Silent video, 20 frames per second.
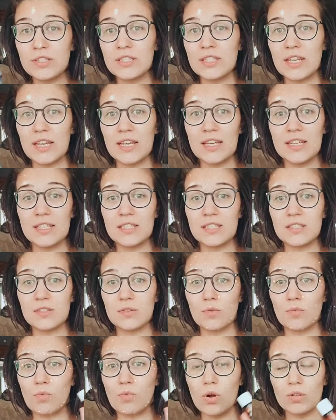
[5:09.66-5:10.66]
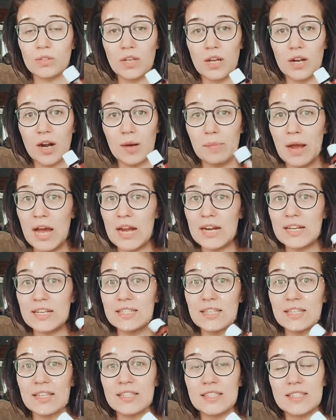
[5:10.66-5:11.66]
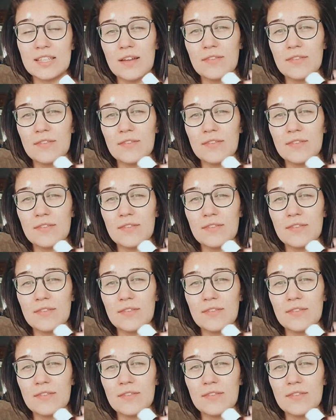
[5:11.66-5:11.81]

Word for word: It's rolled on our bodies, and Stefan